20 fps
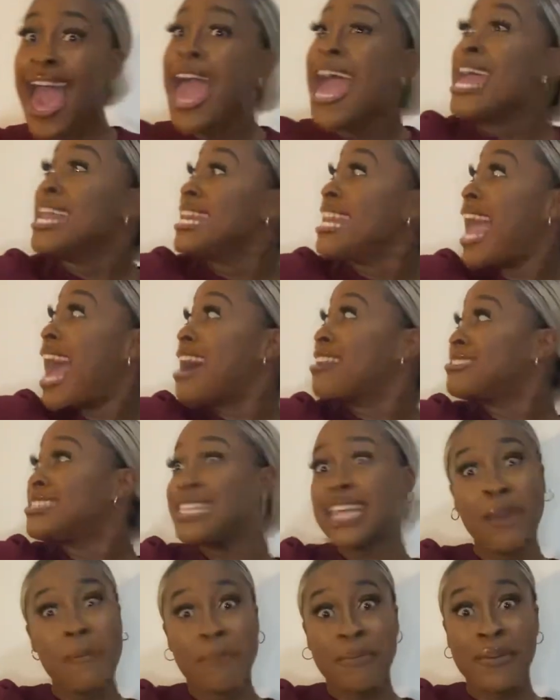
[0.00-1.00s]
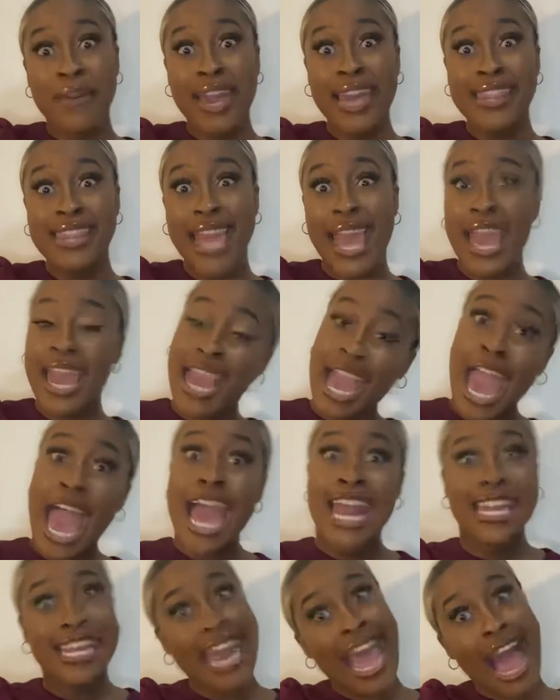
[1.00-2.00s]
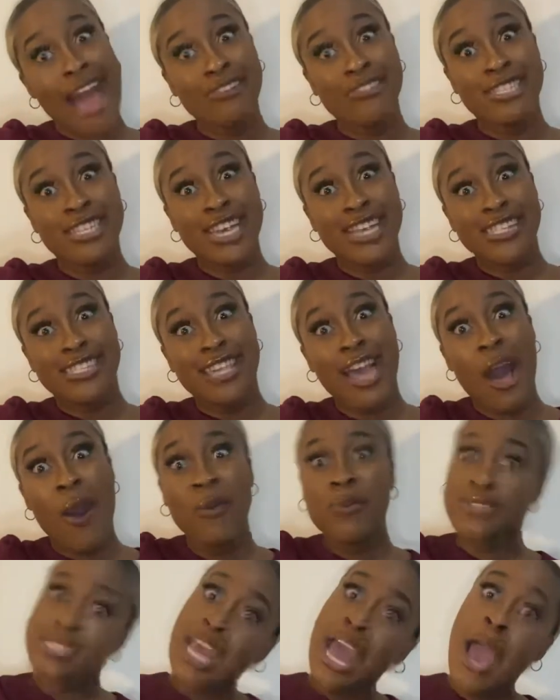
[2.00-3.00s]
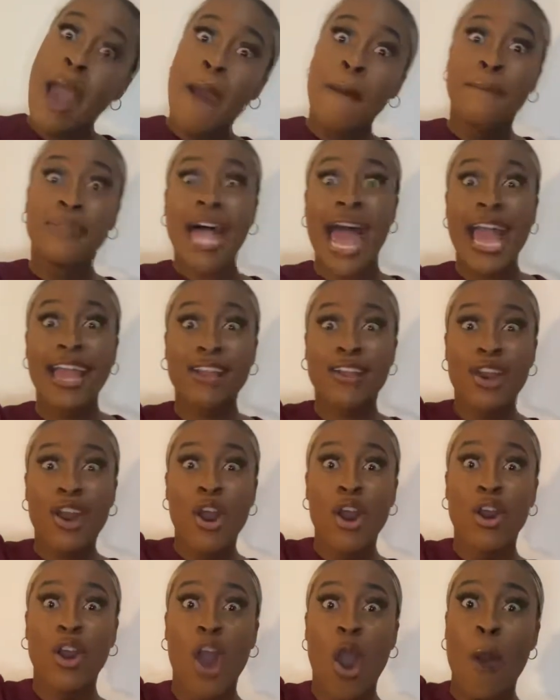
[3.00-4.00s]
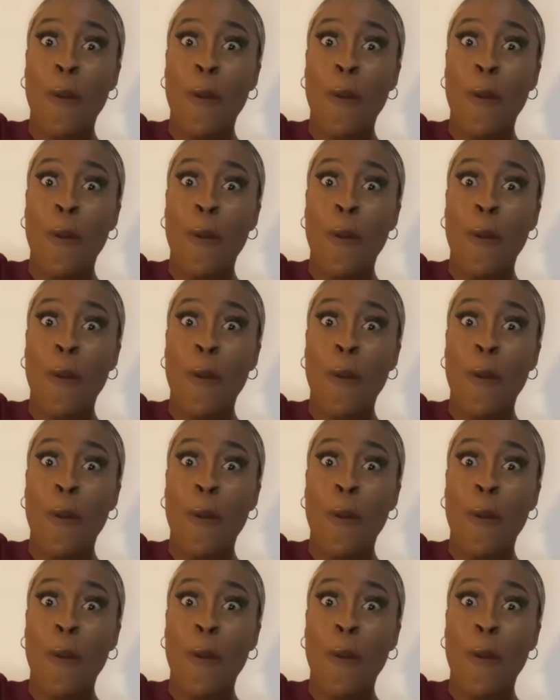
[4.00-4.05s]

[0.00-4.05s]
Now she breathing, now she don't. Black girl go